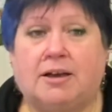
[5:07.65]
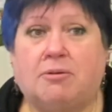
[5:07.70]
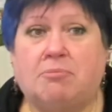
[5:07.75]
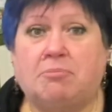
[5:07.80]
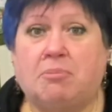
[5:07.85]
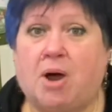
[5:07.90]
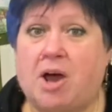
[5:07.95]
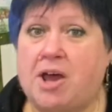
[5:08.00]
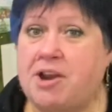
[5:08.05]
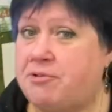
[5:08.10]

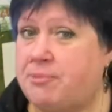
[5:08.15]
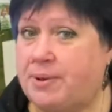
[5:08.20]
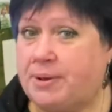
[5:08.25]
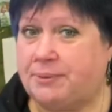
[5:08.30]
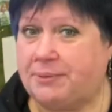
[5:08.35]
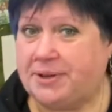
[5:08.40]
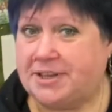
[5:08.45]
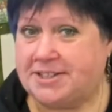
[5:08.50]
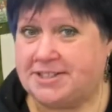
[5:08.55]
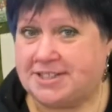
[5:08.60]
Mine are a bit
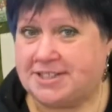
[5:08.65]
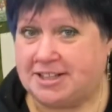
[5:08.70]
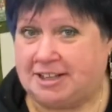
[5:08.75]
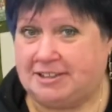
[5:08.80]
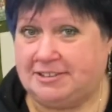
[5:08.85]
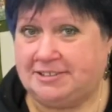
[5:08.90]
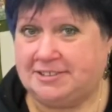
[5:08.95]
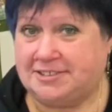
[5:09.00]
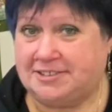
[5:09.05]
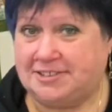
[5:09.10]
weirder.
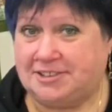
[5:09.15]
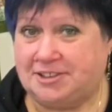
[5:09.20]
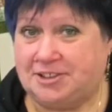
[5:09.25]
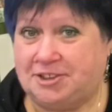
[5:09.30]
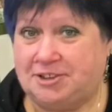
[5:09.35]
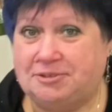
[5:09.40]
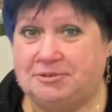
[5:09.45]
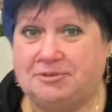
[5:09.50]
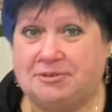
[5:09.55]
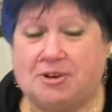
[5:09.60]

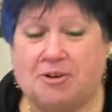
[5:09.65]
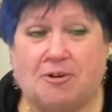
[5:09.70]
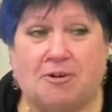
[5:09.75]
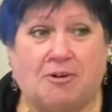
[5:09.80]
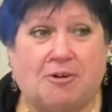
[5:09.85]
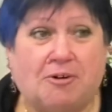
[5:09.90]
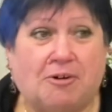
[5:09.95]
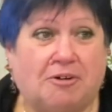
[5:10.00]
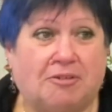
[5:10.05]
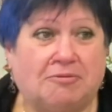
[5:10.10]
You've
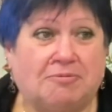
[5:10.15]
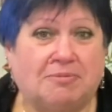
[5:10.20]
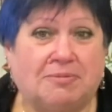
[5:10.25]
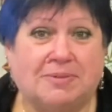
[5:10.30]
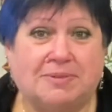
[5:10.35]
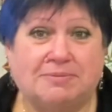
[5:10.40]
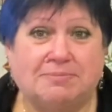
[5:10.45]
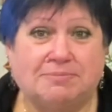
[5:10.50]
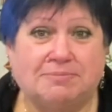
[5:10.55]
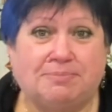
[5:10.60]
got
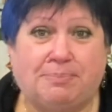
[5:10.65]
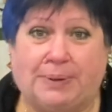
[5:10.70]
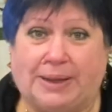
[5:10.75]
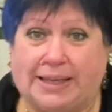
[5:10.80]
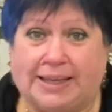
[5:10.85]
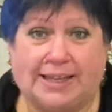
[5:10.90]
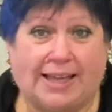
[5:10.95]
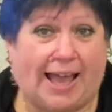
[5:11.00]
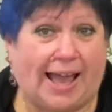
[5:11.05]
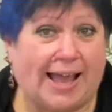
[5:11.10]

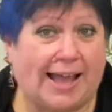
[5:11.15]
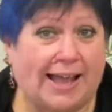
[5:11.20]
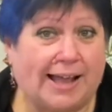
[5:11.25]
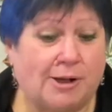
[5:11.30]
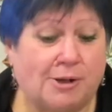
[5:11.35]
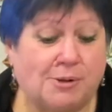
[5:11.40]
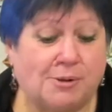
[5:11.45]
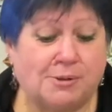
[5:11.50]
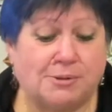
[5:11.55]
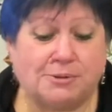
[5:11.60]
big
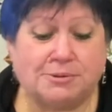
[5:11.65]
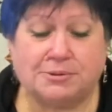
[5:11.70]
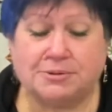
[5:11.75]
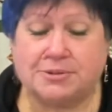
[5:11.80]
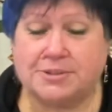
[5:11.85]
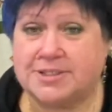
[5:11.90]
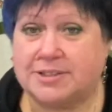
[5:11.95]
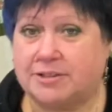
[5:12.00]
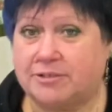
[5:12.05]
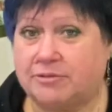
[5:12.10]

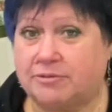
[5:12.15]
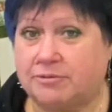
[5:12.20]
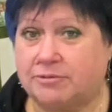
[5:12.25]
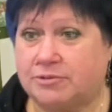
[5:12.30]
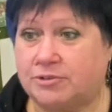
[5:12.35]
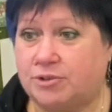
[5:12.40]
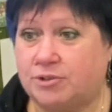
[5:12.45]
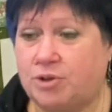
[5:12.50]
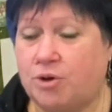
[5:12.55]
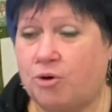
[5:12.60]
owls and
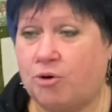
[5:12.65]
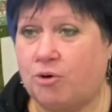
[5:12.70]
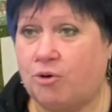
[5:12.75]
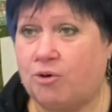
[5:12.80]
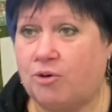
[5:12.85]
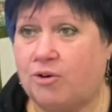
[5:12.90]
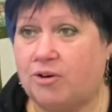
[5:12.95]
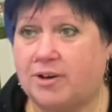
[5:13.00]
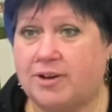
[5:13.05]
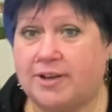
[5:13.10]

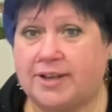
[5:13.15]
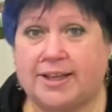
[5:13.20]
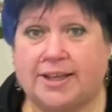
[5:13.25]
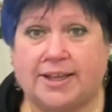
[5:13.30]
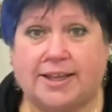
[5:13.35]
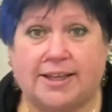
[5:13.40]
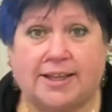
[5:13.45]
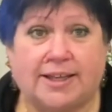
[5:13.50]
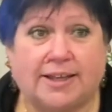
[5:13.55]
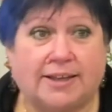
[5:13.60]

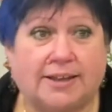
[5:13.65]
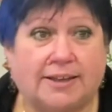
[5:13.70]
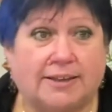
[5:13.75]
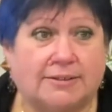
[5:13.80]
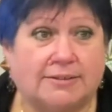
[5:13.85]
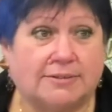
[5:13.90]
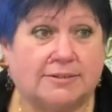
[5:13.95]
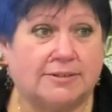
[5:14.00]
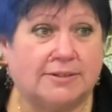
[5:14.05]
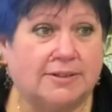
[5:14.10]
koi
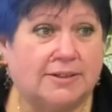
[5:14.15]
and